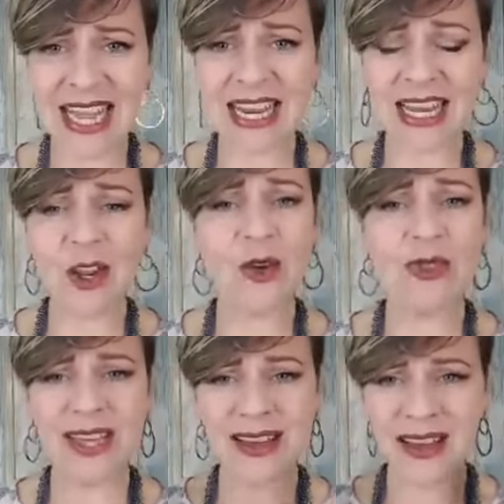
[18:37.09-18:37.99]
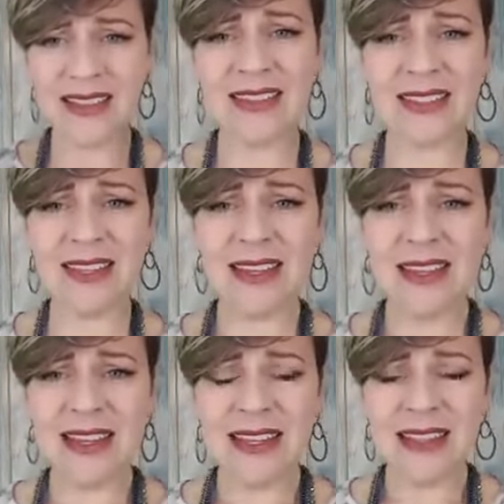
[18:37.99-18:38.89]
And I know to us,
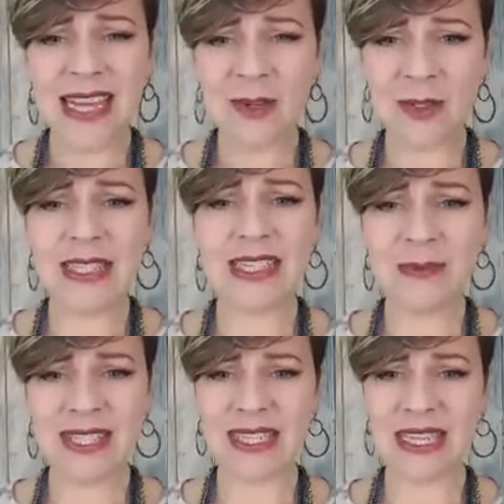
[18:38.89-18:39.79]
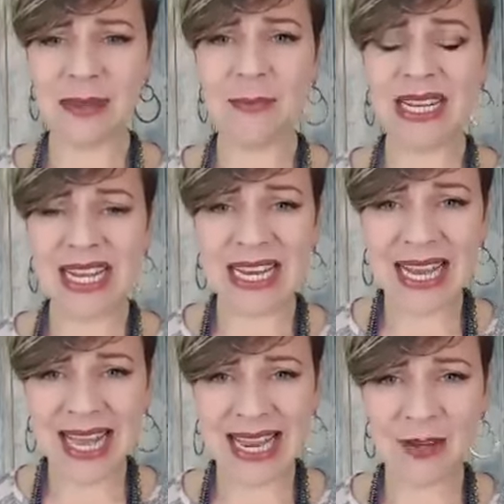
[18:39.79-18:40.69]
they don't seem silly, but in
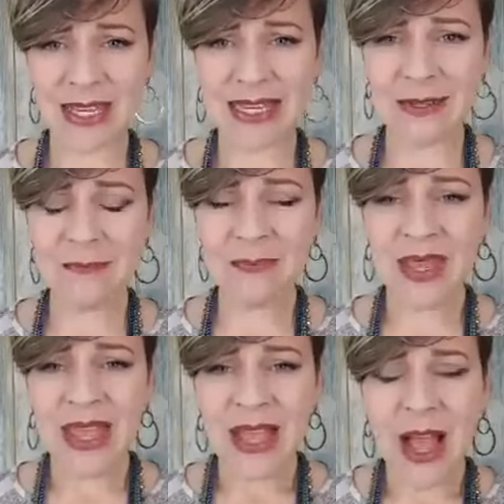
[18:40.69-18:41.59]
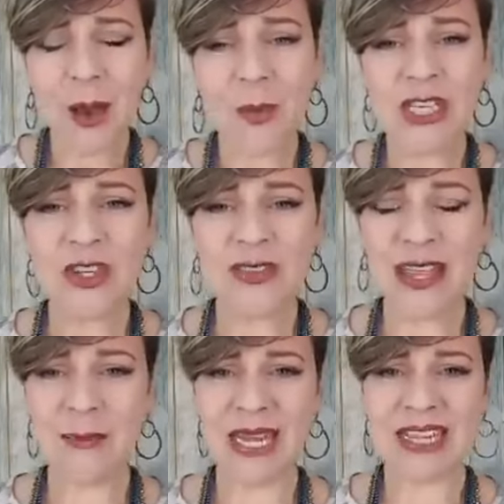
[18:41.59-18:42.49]
light of it, I want you to
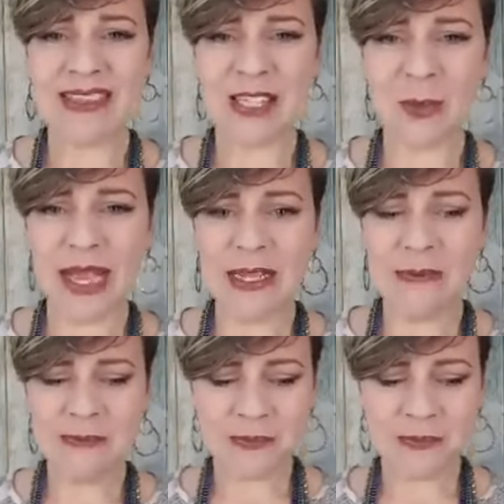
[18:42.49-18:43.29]
think about it this way.